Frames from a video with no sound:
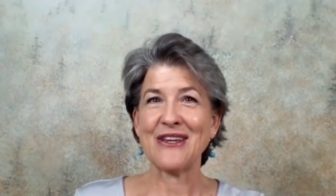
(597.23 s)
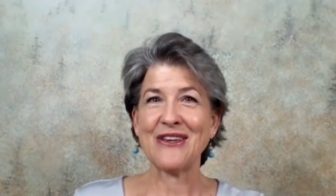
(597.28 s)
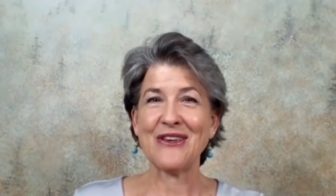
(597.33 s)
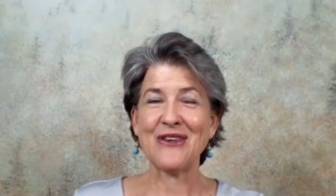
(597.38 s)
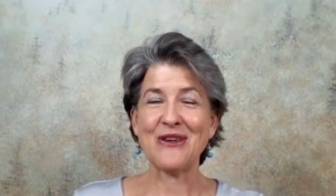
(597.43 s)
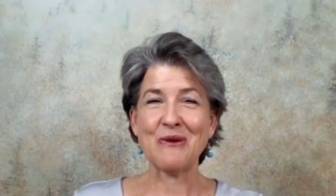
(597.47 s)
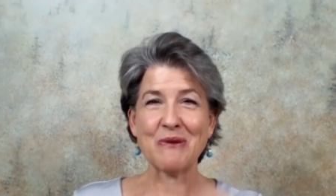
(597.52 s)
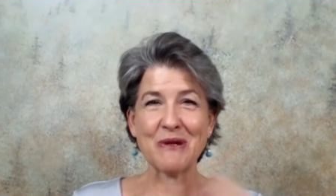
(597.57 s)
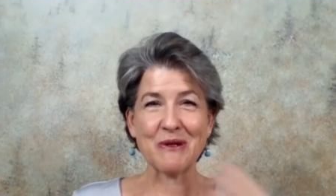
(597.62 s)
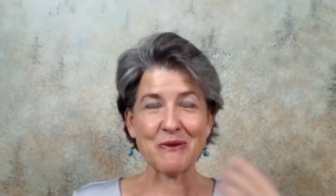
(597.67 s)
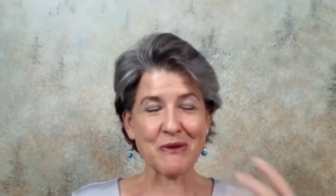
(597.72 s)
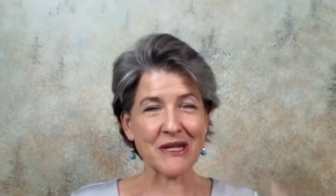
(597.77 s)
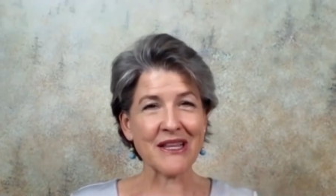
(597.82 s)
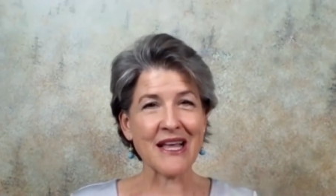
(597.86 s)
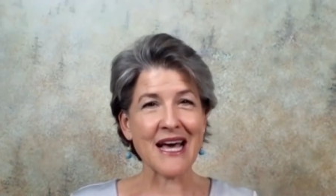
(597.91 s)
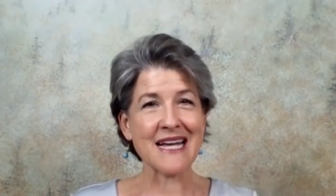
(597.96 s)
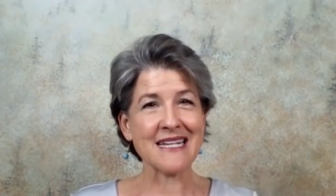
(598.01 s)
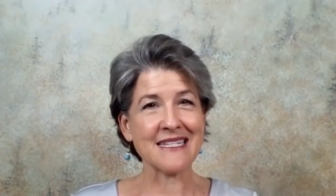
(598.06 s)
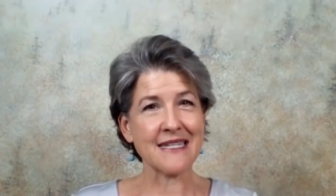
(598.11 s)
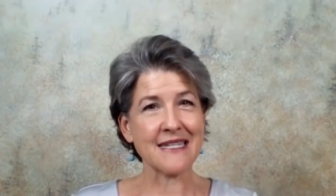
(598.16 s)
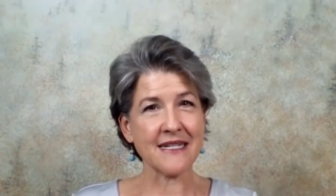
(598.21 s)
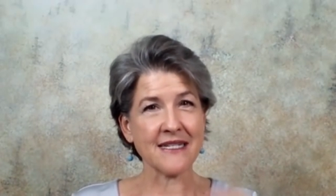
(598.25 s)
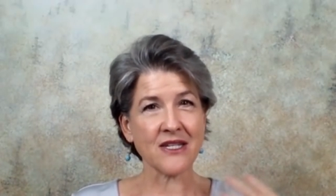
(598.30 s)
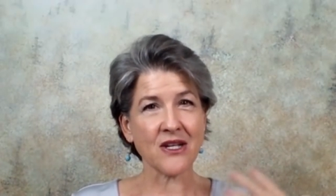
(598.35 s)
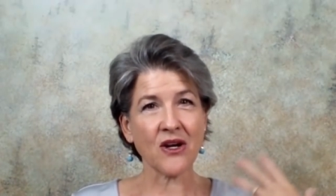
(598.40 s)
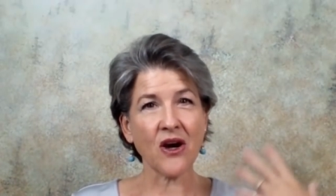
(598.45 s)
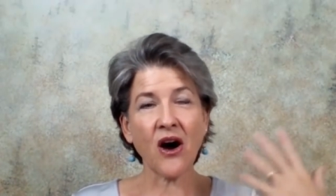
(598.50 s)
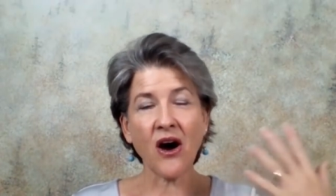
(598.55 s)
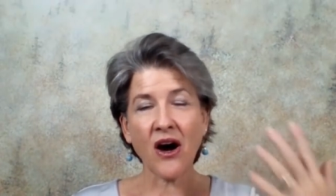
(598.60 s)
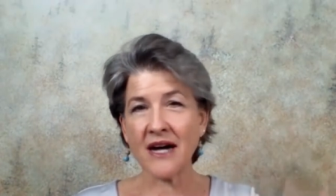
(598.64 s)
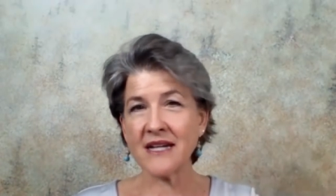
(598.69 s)
you would realize he's
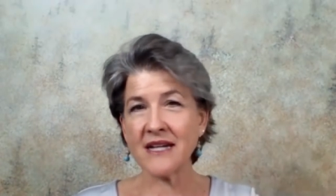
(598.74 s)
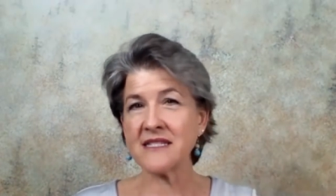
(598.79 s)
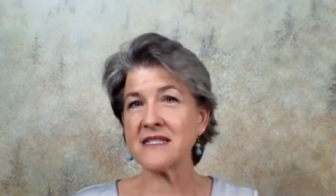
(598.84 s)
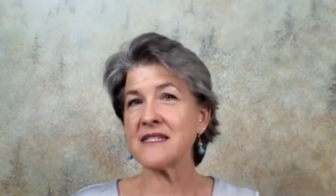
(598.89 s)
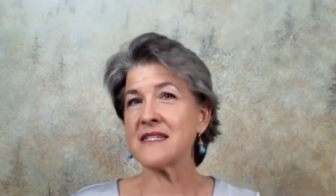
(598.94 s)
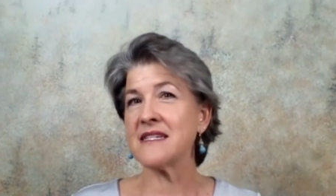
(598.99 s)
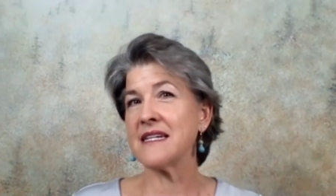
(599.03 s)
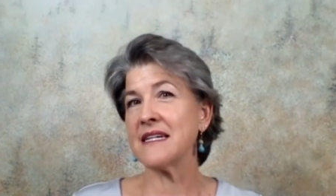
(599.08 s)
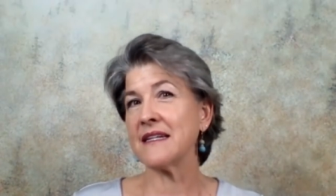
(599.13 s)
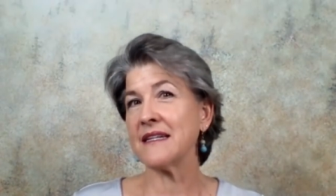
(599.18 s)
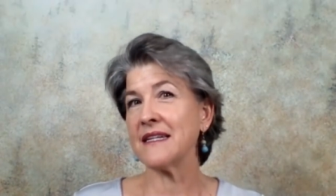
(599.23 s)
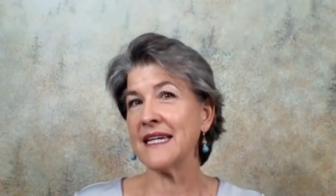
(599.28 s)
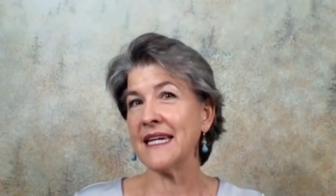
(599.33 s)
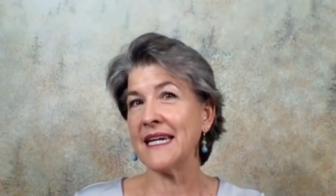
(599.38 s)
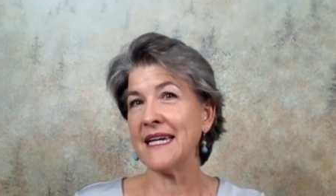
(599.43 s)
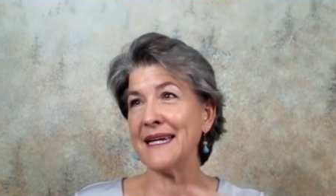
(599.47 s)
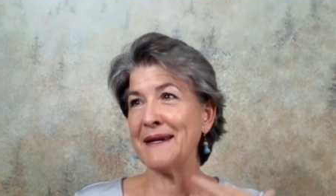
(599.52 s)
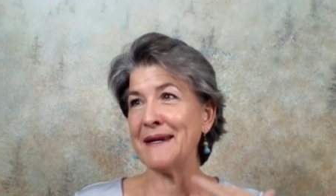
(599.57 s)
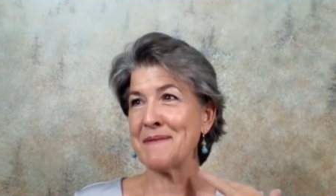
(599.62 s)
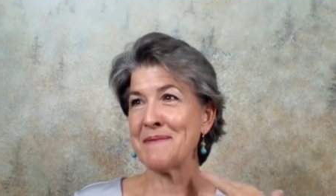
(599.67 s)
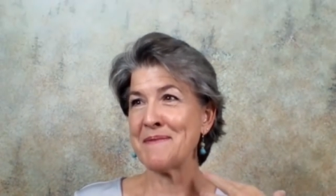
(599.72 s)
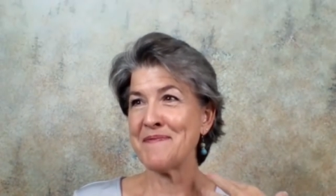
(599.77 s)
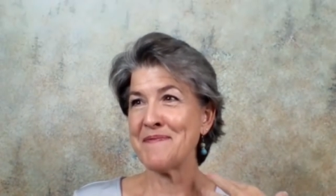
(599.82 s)
constantly